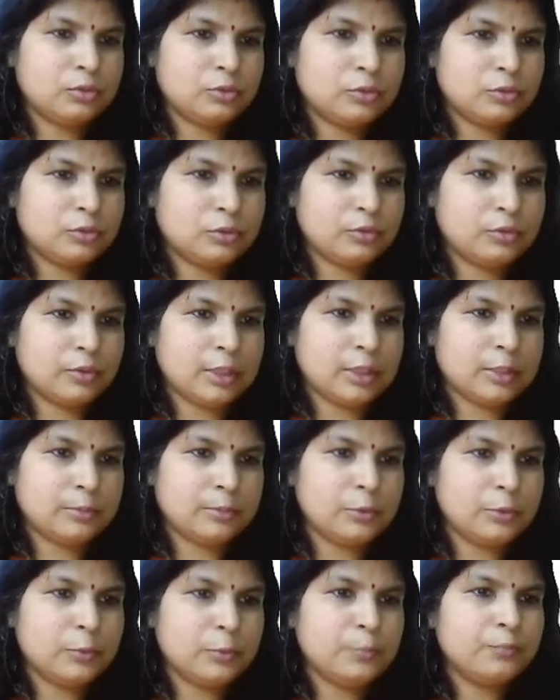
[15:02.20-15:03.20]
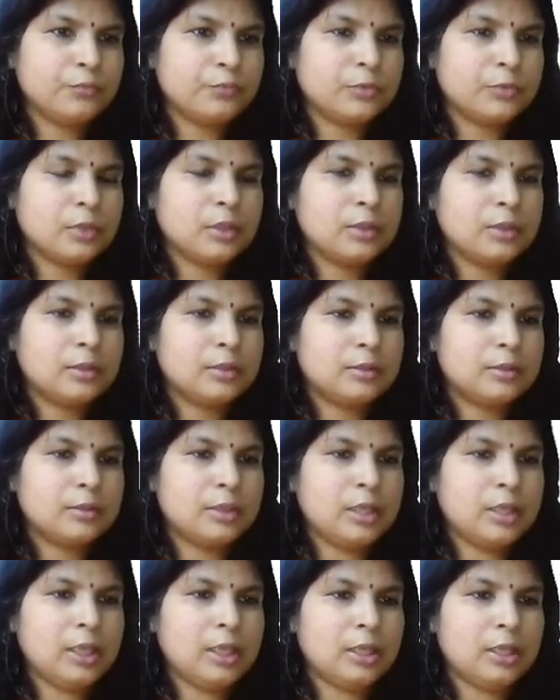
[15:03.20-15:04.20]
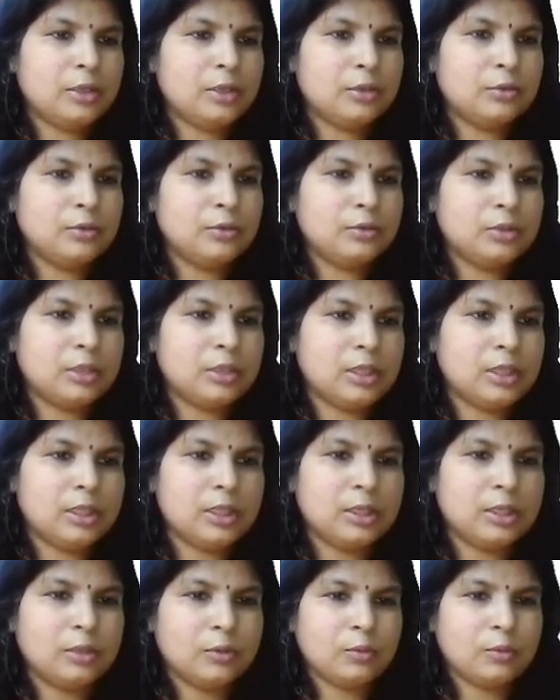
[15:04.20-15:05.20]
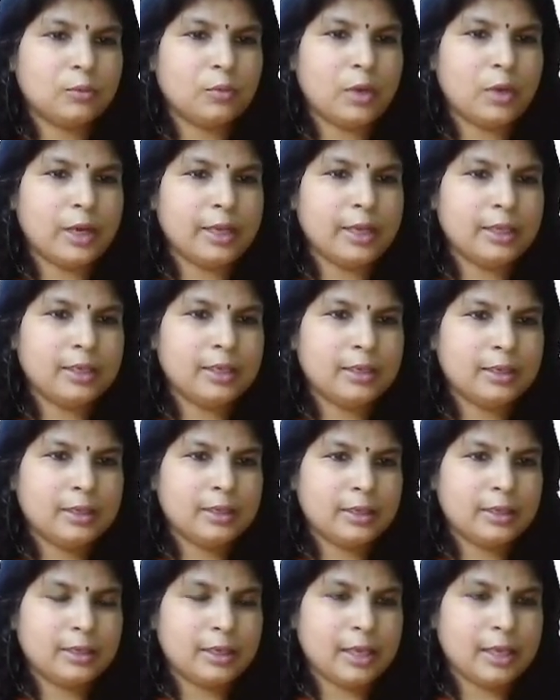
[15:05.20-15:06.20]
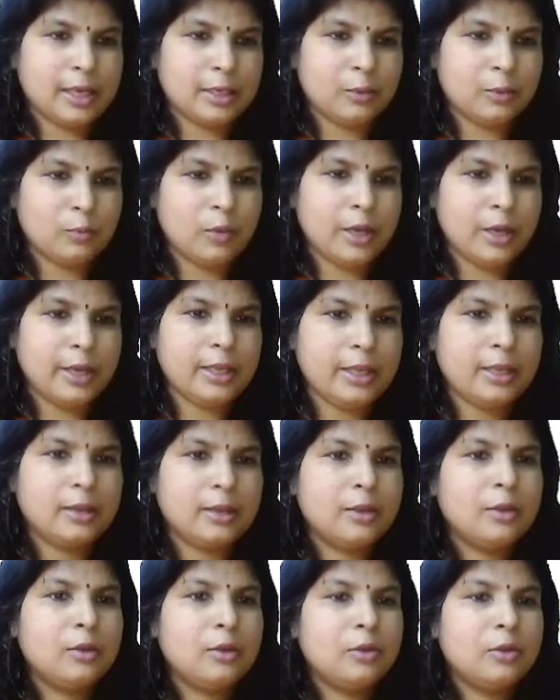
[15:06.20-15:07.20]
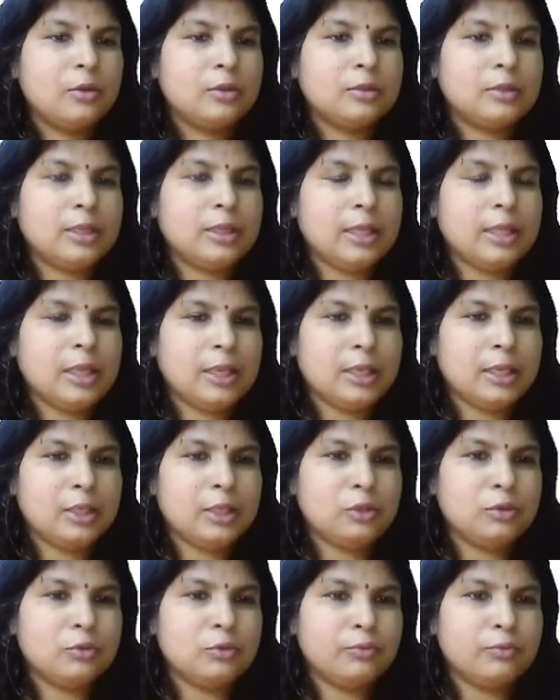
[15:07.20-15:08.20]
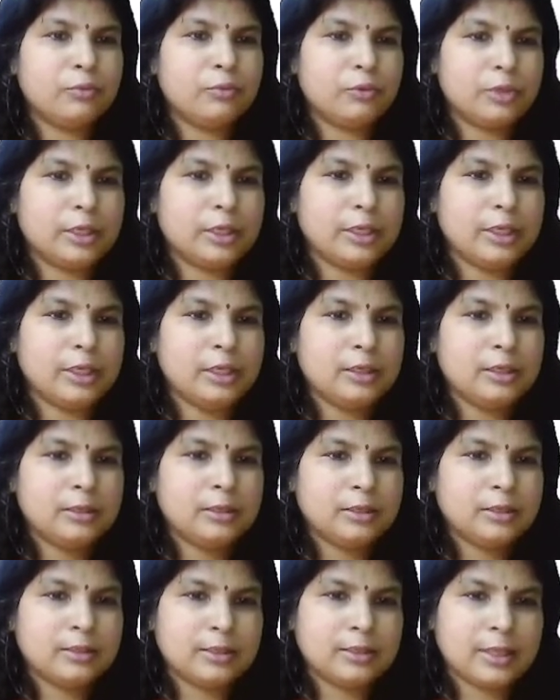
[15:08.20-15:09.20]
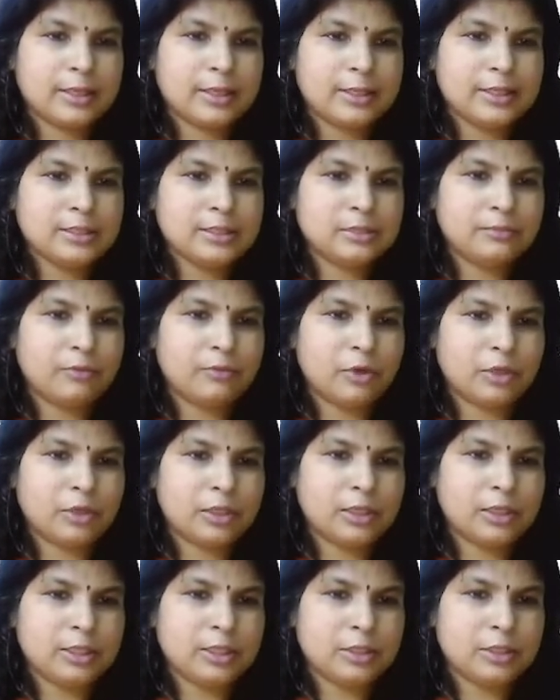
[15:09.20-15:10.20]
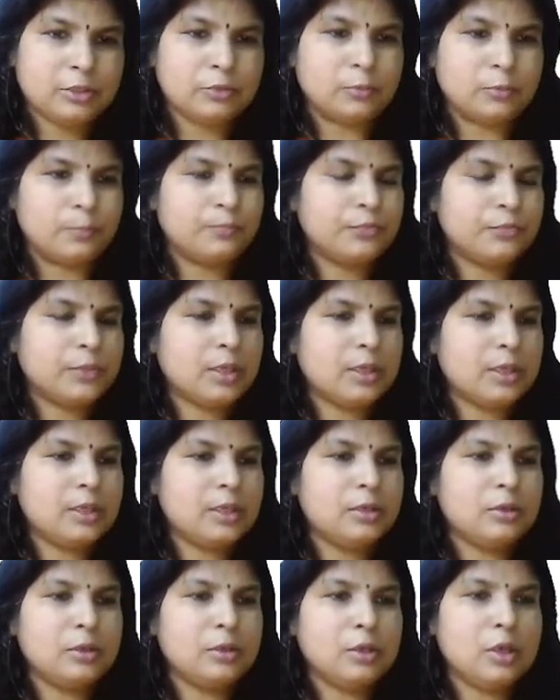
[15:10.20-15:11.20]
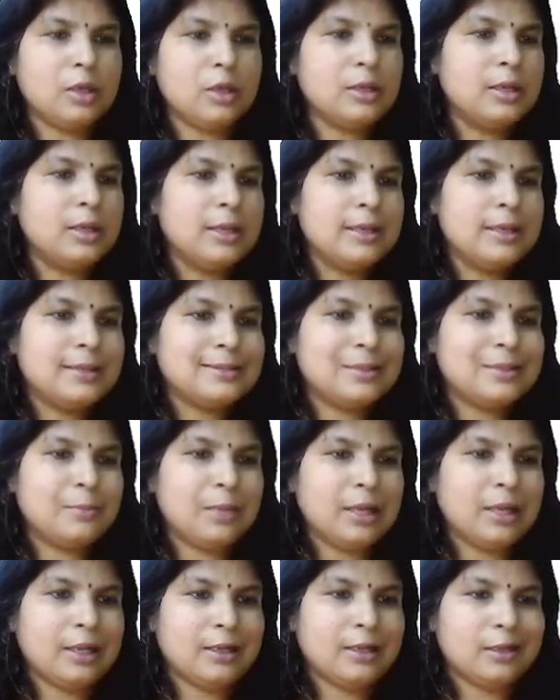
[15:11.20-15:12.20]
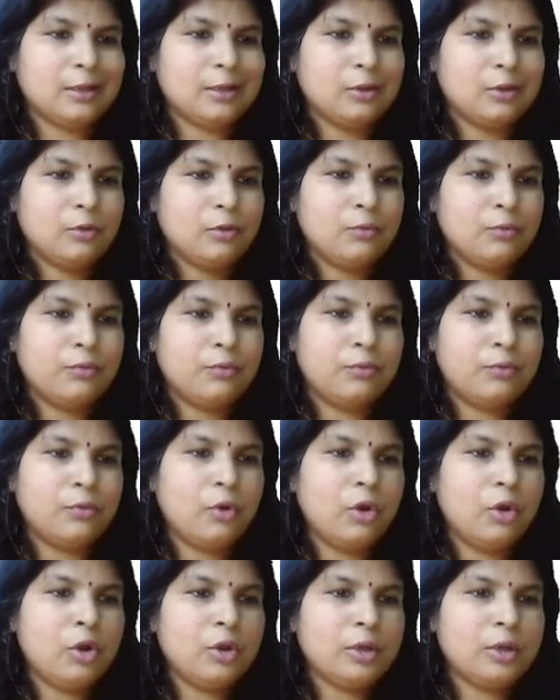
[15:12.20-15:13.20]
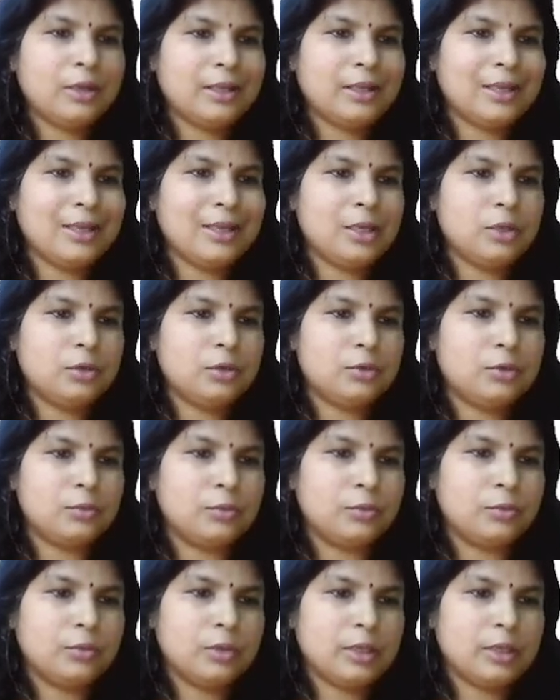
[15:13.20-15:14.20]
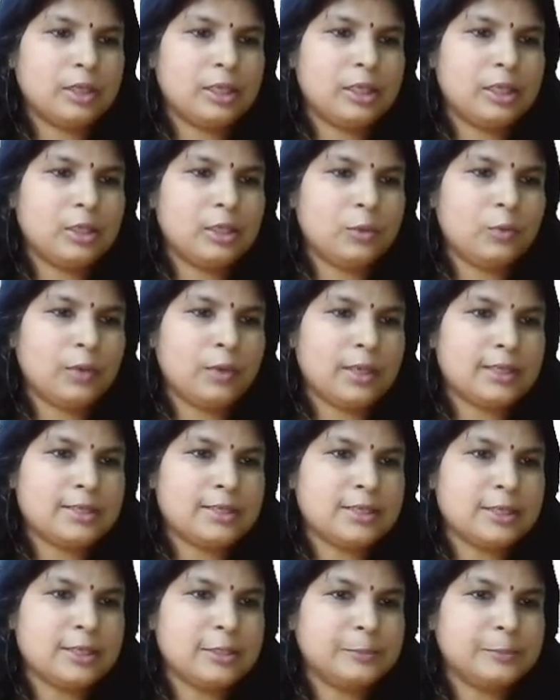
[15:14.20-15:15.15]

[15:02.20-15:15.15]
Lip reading: 12u. 3 into 3y, 9y. 3 into 14, that is 42. Correct or not? Similarly, 4 into equation